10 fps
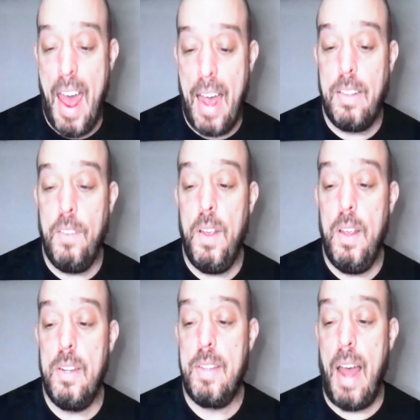
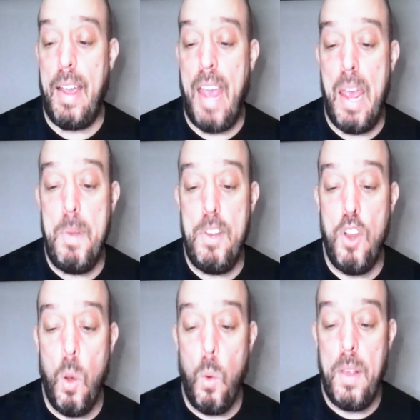activist. I came in
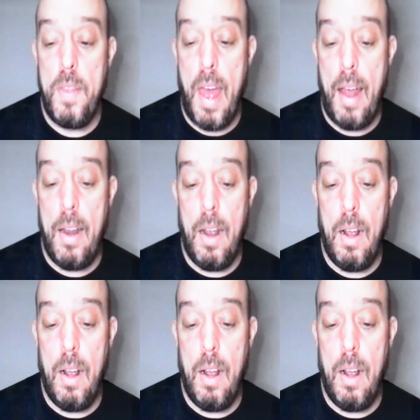knowing that,